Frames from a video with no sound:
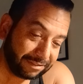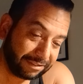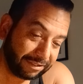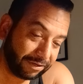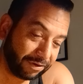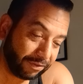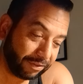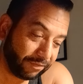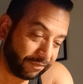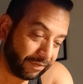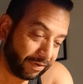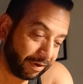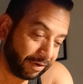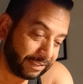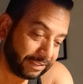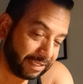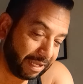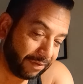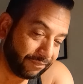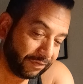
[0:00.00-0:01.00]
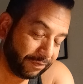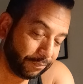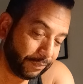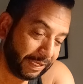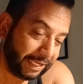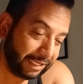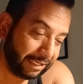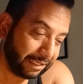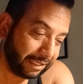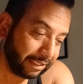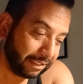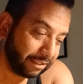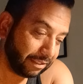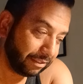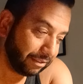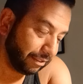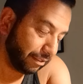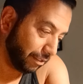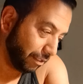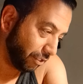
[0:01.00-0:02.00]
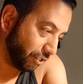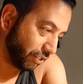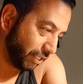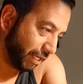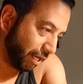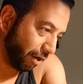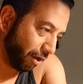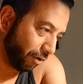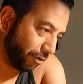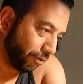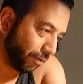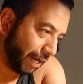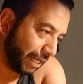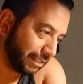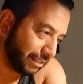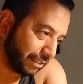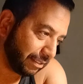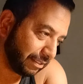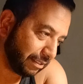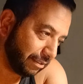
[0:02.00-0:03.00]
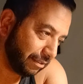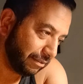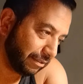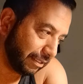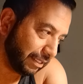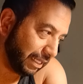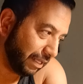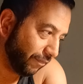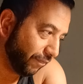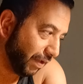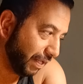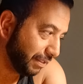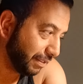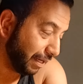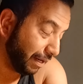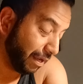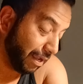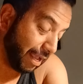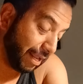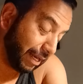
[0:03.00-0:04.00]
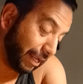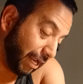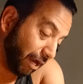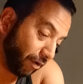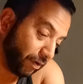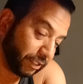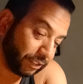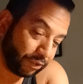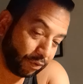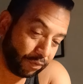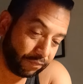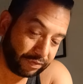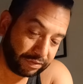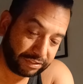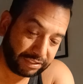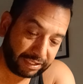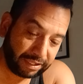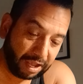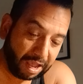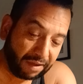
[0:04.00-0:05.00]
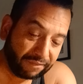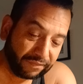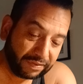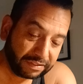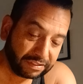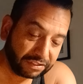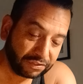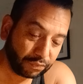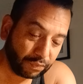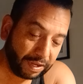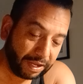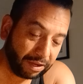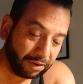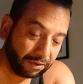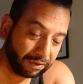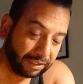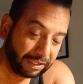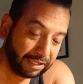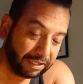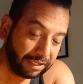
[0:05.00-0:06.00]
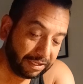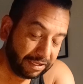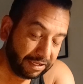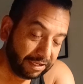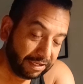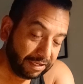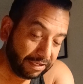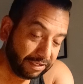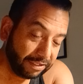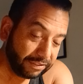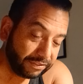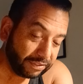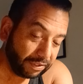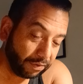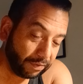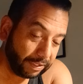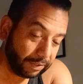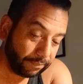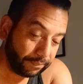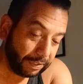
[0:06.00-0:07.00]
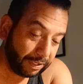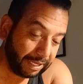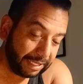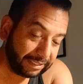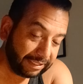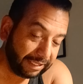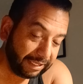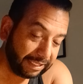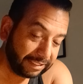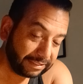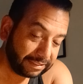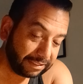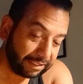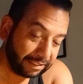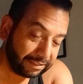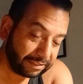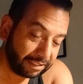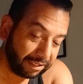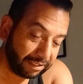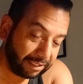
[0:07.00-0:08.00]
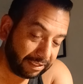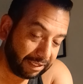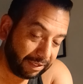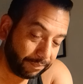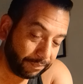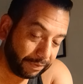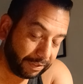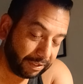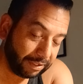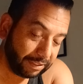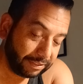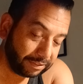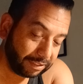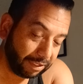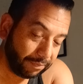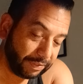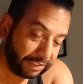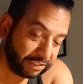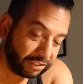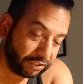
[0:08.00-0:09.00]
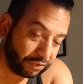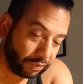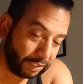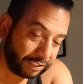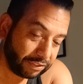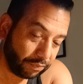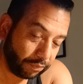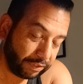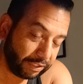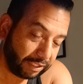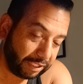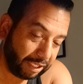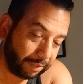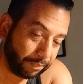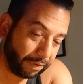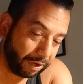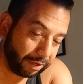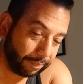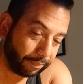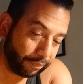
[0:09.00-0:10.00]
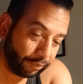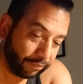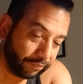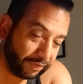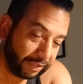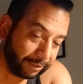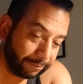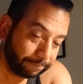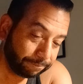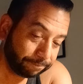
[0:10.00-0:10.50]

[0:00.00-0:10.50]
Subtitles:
They're very tough and mean, and it just characterizes the defense, and it kind of carries over to the offense as well. So I think it's going to be a situation where they keep on improving.